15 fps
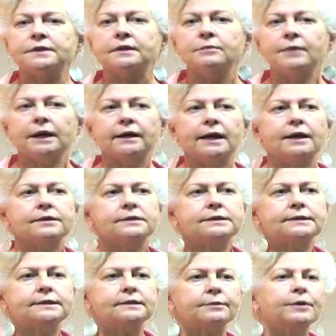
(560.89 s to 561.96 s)
in the mental health
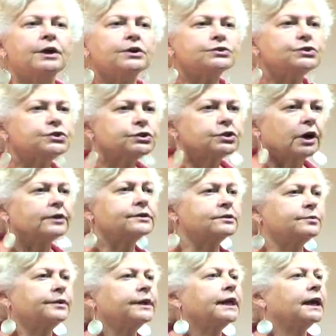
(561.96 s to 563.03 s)
system
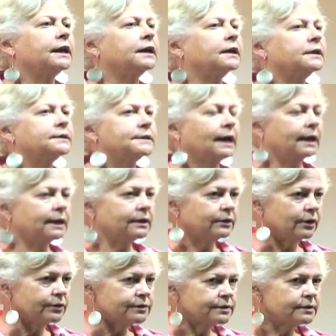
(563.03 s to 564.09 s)
starts with getting a
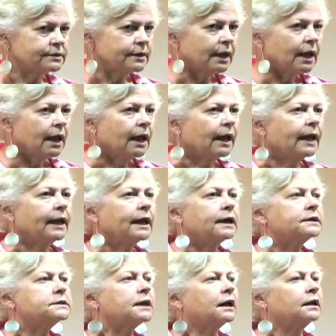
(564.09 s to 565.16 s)
diagnosis.
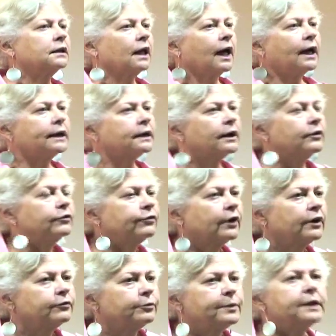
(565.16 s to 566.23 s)
And a lot
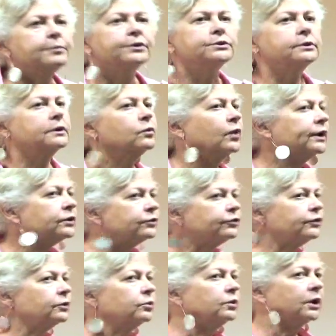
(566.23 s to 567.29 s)
of people doing
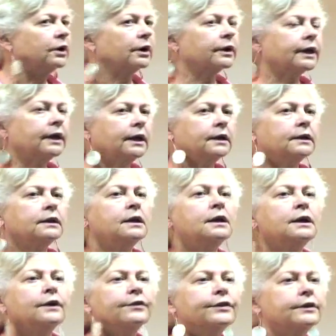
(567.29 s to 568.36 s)
wonderful work in
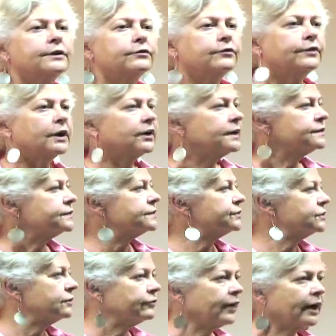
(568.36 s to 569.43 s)
the
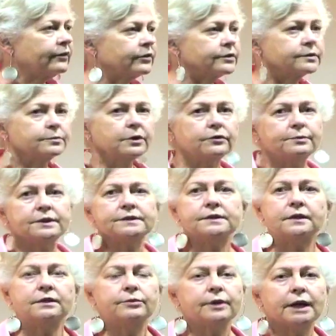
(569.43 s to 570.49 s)
survivors movements
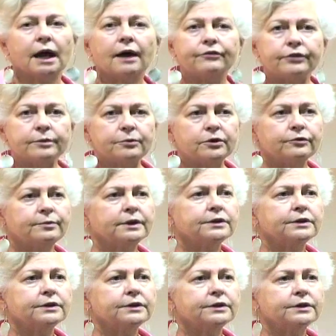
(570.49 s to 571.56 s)
and the recovery movement
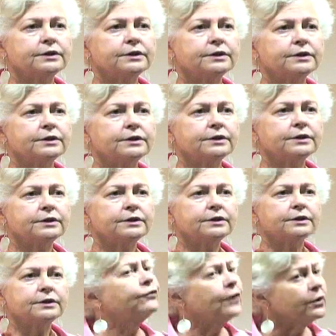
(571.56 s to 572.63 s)
have
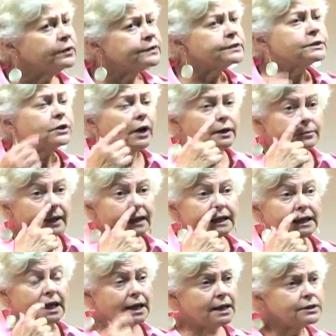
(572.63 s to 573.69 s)
focused on
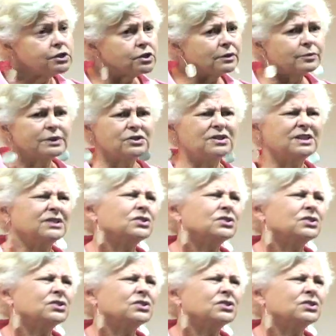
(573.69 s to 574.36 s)
medication, which is